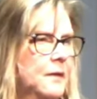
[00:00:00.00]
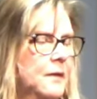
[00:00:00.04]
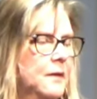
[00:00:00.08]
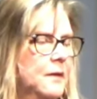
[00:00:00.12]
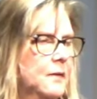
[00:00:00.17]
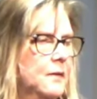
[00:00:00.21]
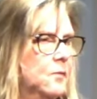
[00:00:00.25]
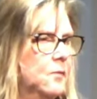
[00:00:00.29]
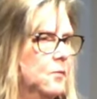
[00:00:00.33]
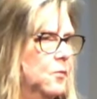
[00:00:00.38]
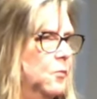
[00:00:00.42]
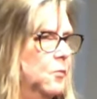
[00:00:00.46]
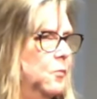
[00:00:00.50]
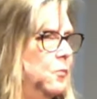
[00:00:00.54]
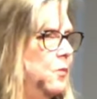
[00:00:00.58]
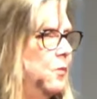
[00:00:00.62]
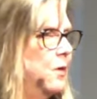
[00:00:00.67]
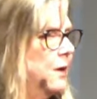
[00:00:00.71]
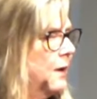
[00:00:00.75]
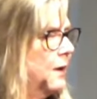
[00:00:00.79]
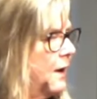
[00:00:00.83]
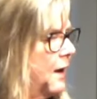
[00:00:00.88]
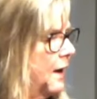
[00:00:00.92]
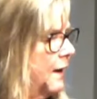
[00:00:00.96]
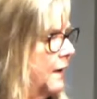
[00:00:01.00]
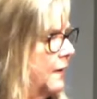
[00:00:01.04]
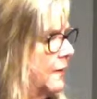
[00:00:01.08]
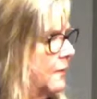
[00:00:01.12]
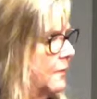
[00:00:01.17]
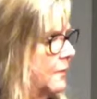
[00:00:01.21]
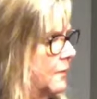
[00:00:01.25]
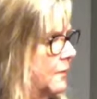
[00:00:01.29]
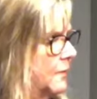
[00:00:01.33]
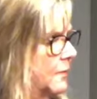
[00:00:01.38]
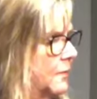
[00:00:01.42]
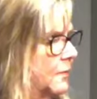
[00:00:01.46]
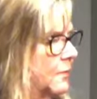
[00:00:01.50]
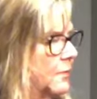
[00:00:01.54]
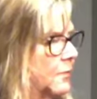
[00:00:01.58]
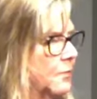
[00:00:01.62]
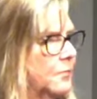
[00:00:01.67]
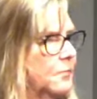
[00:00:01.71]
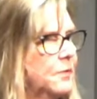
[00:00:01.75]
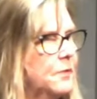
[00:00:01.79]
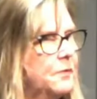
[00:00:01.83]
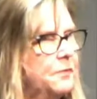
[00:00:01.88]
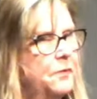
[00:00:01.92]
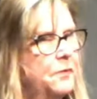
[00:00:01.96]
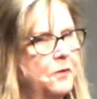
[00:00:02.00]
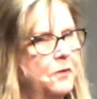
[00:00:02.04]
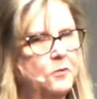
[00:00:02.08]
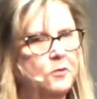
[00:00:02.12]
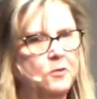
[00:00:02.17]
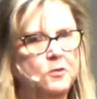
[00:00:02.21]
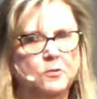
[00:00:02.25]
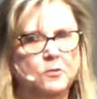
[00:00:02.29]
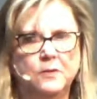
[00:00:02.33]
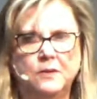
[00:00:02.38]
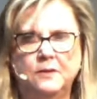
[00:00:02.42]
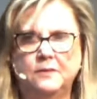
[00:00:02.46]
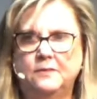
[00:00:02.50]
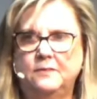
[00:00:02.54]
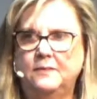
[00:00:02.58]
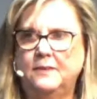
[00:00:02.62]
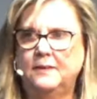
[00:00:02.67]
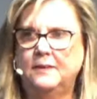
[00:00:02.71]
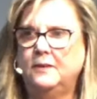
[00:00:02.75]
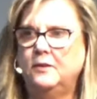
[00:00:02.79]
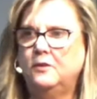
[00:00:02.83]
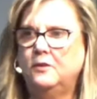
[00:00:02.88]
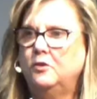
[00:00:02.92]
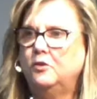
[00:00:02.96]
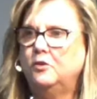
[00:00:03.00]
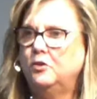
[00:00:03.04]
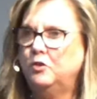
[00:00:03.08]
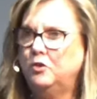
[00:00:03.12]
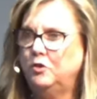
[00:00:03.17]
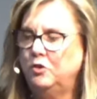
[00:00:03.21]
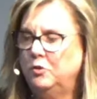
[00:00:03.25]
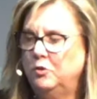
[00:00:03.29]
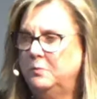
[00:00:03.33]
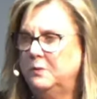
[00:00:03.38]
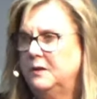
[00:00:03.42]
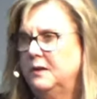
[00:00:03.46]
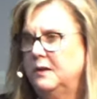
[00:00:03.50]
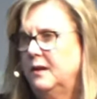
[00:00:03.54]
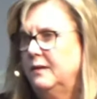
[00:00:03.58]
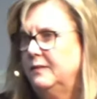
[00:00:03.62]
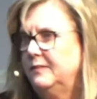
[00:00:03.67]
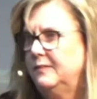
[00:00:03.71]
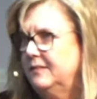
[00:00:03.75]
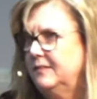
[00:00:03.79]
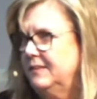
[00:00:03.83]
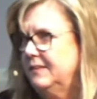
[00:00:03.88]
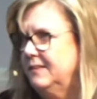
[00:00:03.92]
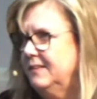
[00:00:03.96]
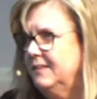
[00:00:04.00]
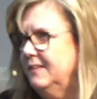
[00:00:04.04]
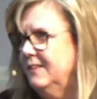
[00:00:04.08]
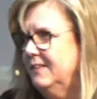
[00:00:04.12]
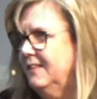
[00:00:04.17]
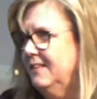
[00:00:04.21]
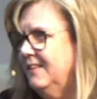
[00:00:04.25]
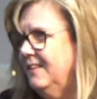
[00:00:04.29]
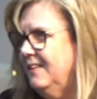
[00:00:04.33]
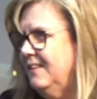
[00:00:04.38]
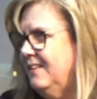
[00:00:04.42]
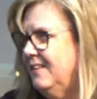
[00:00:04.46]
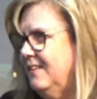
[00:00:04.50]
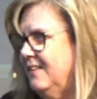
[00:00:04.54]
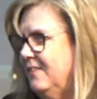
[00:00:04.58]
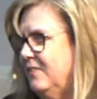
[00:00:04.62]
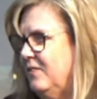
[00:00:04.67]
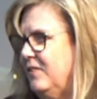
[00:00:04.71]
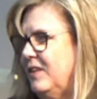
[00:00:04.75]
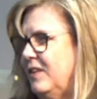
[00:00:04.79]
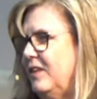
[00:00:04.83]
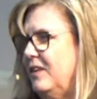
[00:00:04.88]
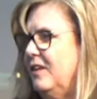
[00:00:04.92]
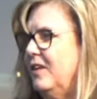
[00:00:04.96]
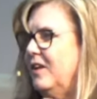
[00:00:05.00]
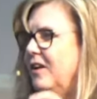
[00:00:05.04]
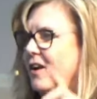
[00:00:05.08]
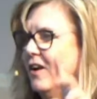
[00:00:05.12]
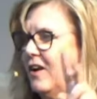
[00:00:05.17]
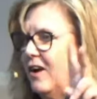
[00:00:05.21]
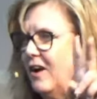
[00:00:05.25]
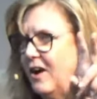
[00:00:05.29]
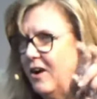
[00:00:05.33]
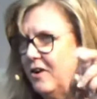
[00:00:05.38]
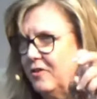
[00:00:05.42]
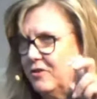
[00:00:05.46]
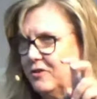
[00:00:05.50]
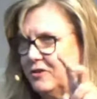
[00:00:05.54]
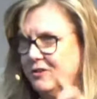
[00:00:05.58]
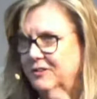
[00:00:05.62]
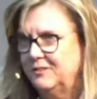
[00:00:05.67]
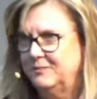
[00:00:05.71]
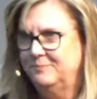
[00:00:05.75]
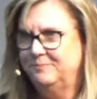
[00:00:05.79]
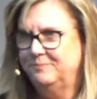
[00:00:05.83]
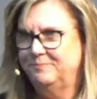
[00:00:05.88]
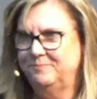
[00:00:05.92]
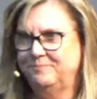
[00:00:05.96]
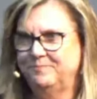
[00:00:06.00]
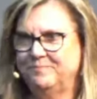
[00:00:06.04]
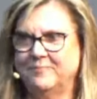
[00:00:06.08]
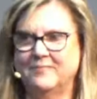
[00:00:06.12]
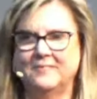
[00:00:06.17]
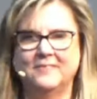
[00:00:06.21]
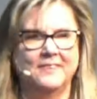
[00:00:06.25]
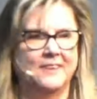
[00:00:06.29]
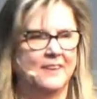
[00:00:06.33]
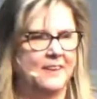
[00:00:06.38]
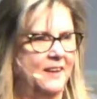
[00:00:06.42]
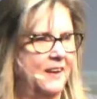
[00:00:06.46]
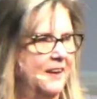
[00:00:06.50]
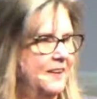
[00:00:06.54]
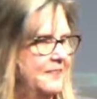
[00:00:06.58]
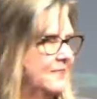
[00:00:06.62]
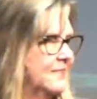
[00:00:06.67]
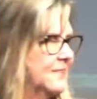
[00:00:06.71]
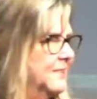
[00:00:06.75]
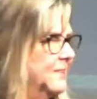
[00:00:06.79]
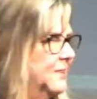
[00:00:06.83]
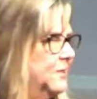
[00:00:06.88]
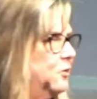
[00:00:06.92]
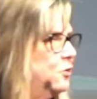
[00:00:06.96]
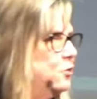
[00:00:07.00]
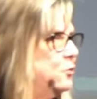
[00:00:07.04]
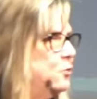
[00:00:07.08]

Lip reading: in what I refer to as dehumanizing the other that I see